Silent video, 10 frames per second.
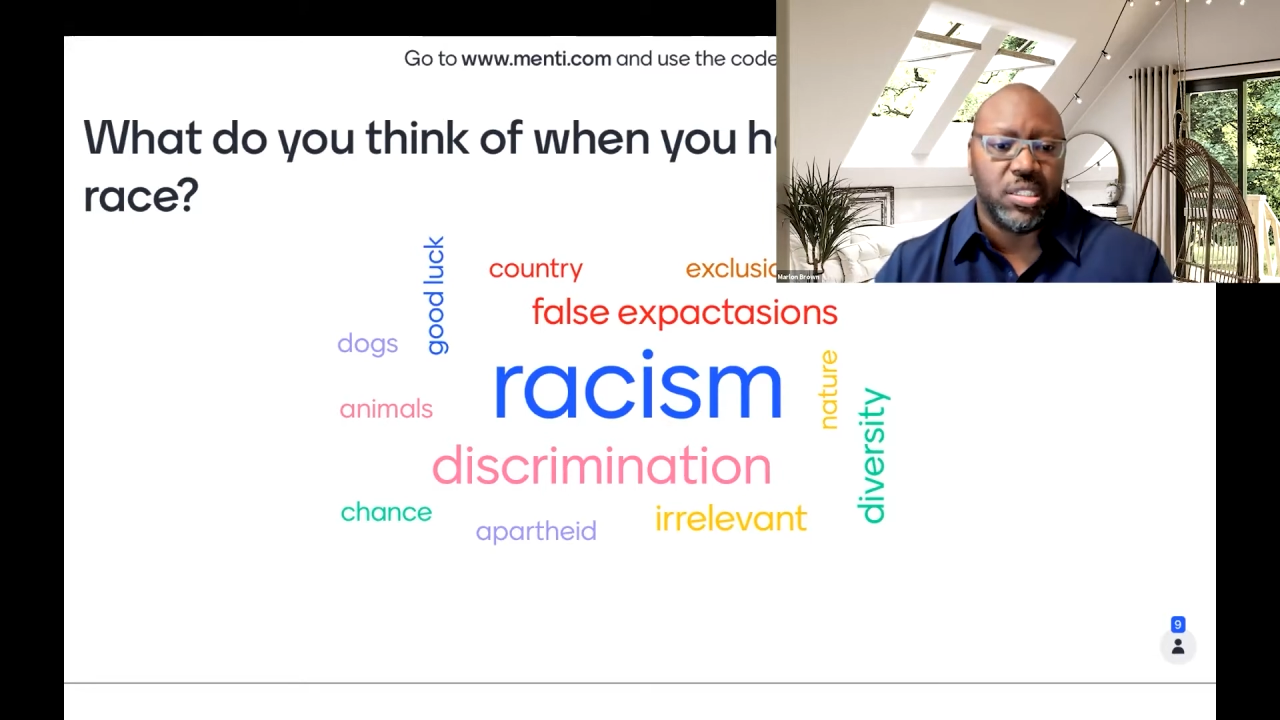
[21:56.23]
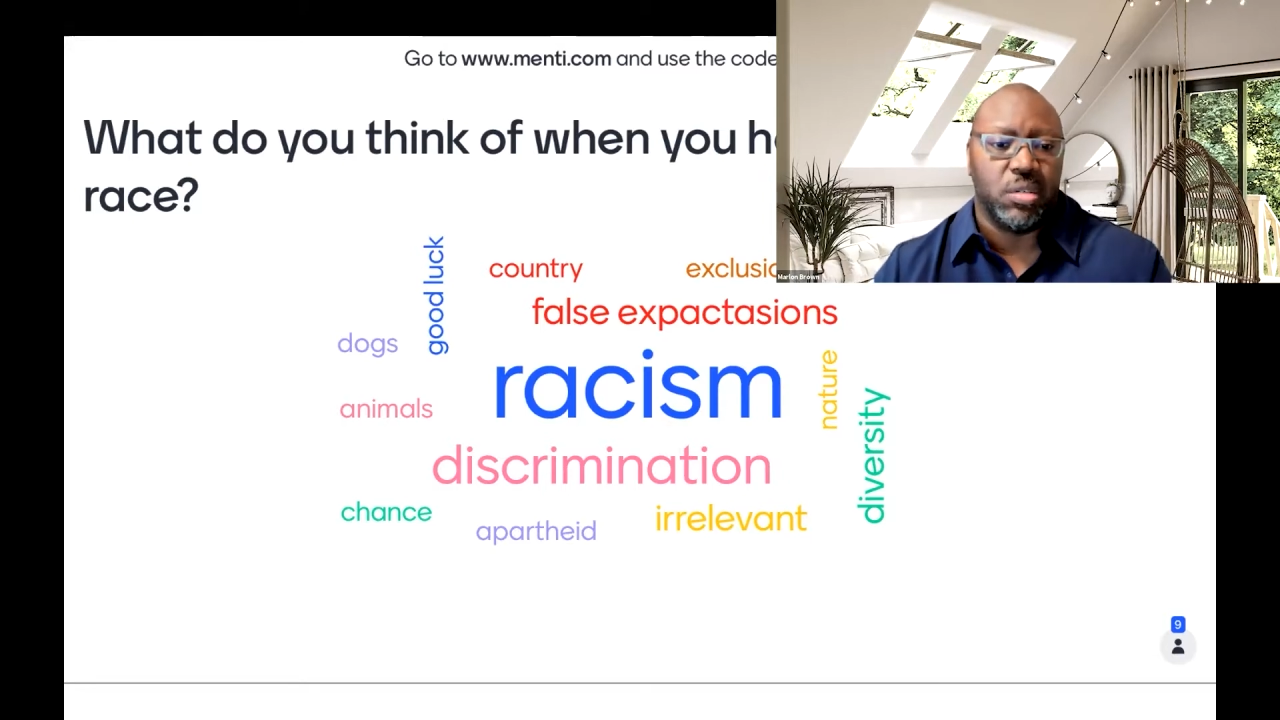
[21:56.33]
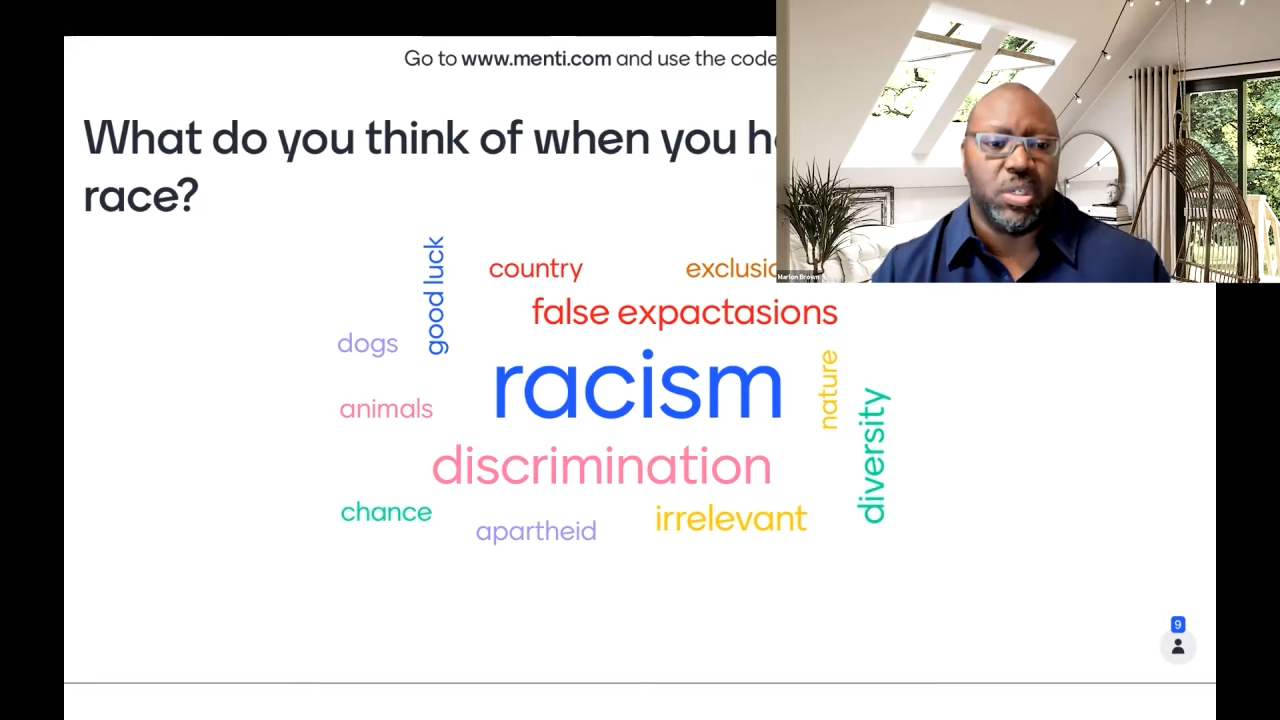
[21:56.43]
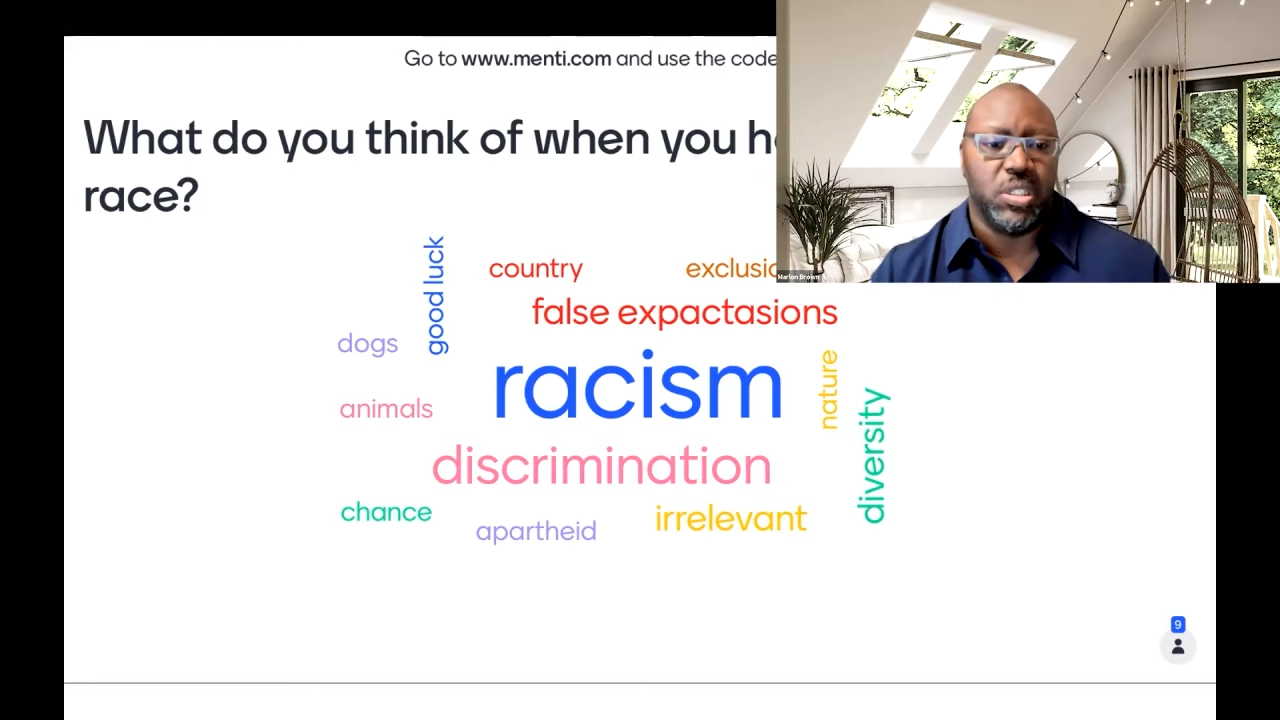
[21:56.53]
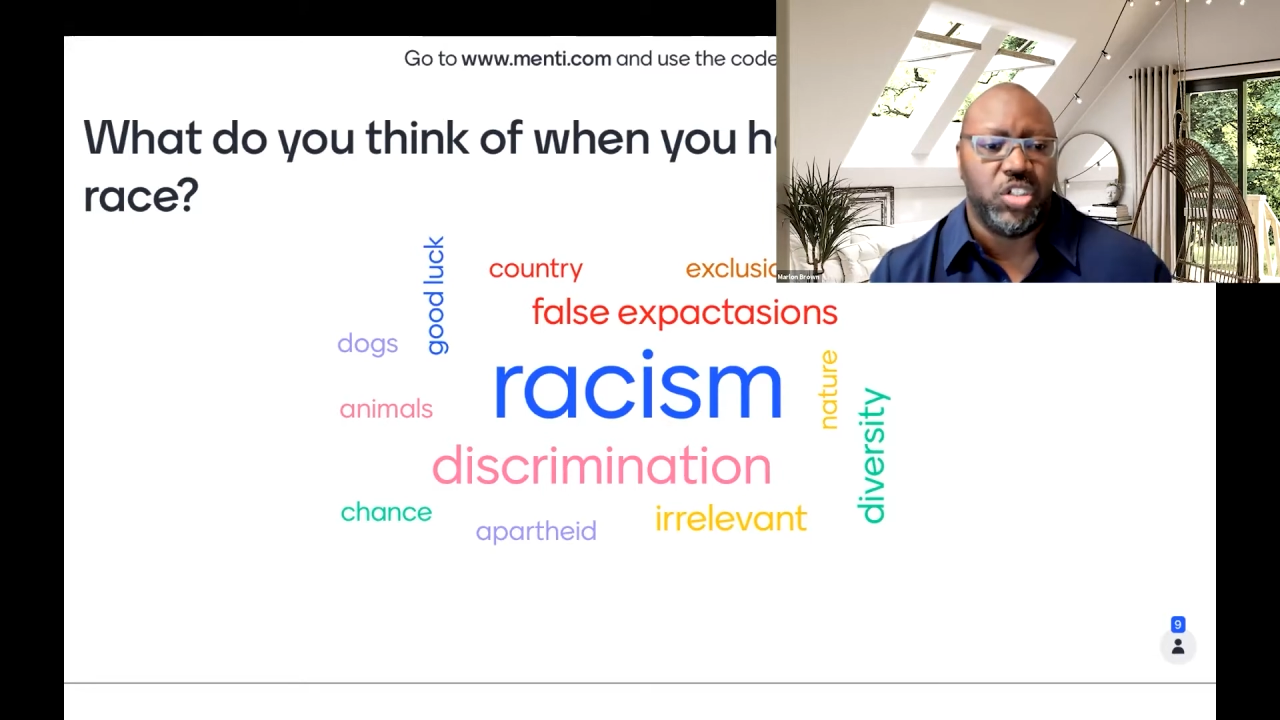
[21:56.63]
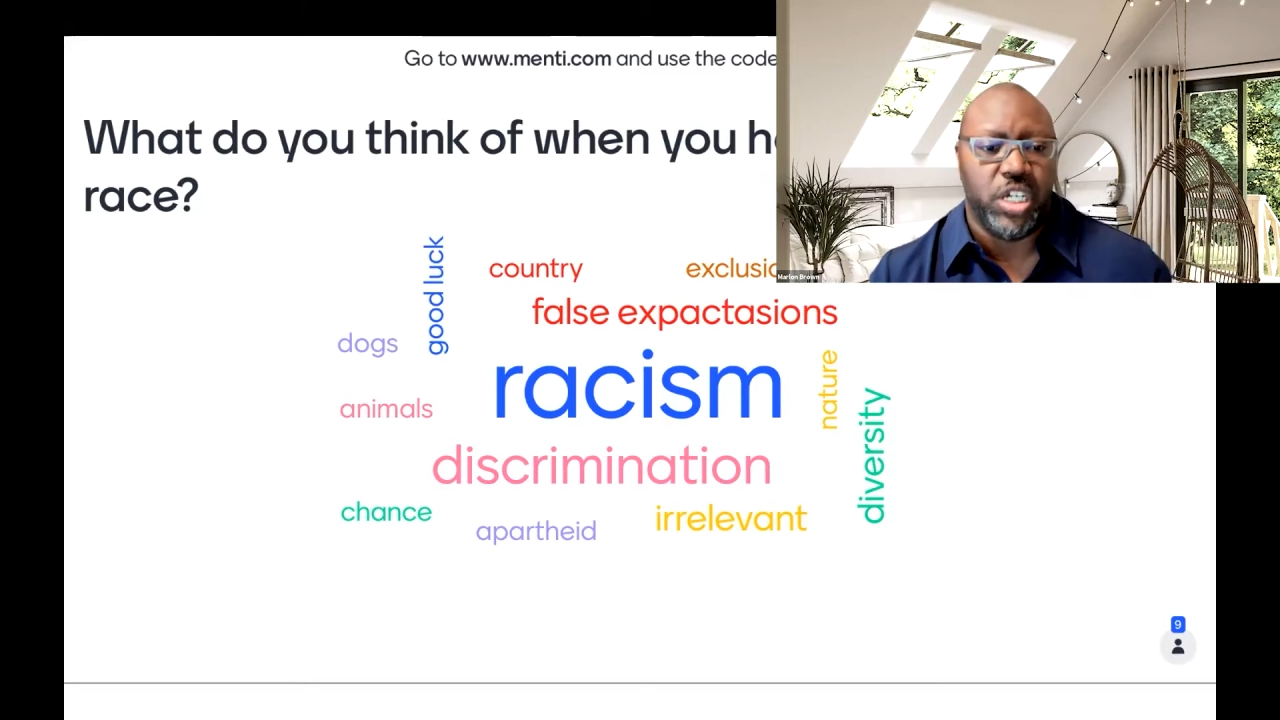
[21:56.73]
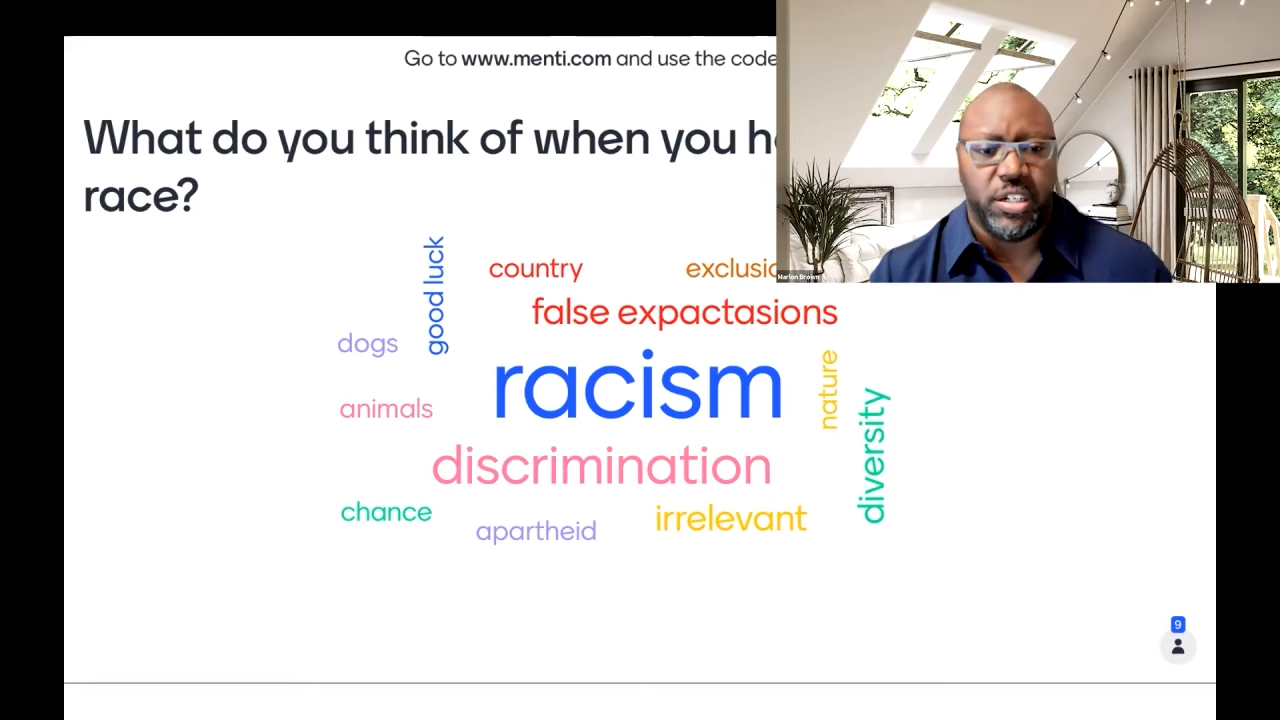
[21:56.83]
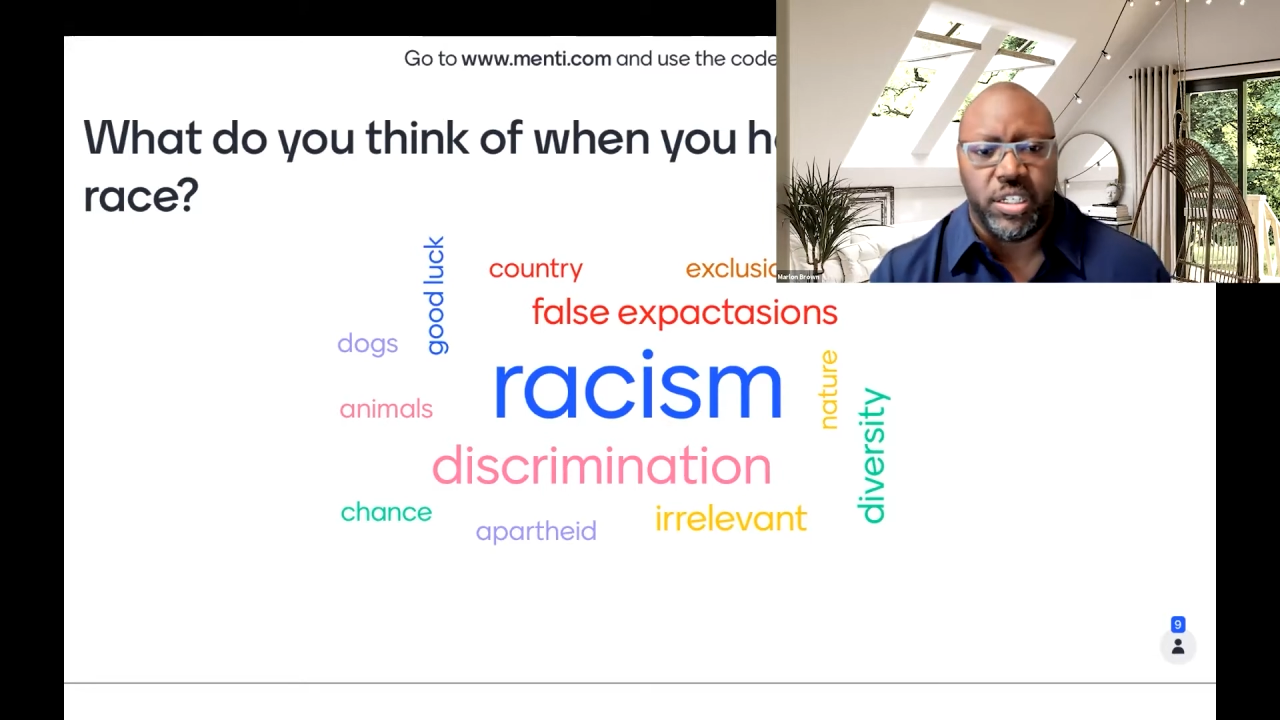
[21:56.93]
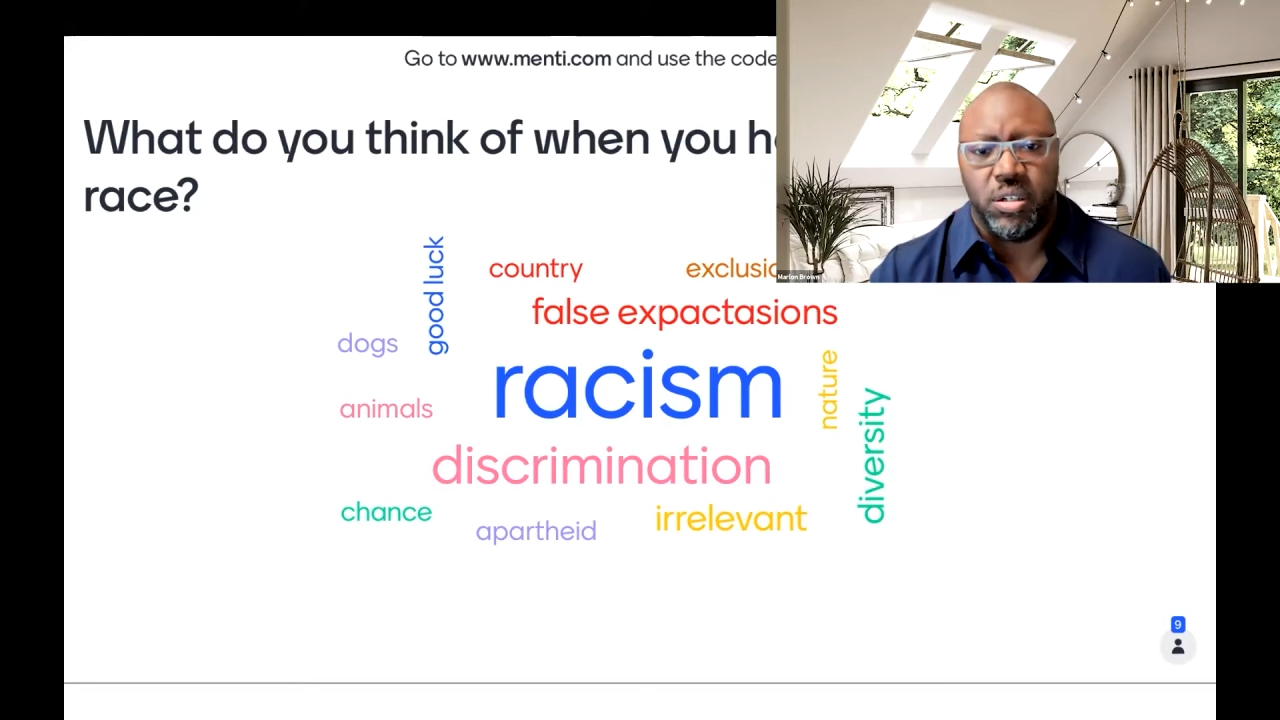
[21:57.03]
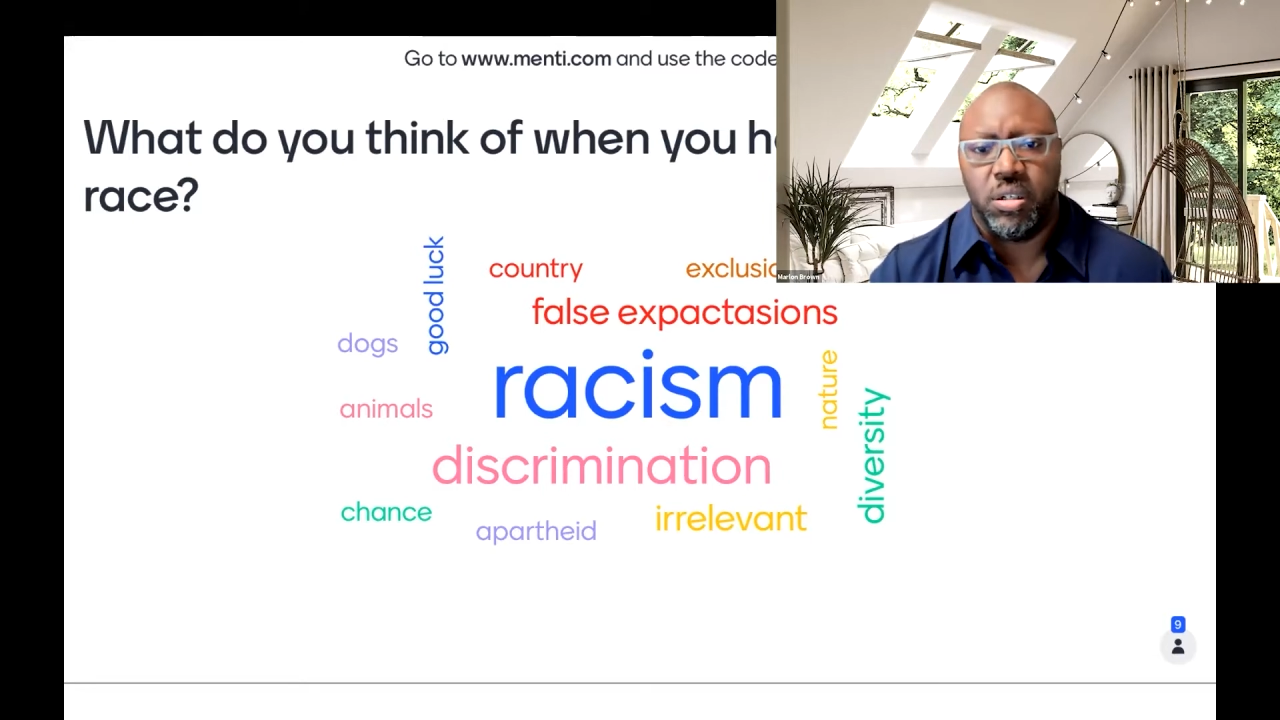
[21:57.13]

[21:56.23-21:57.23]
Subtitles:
as someone shared in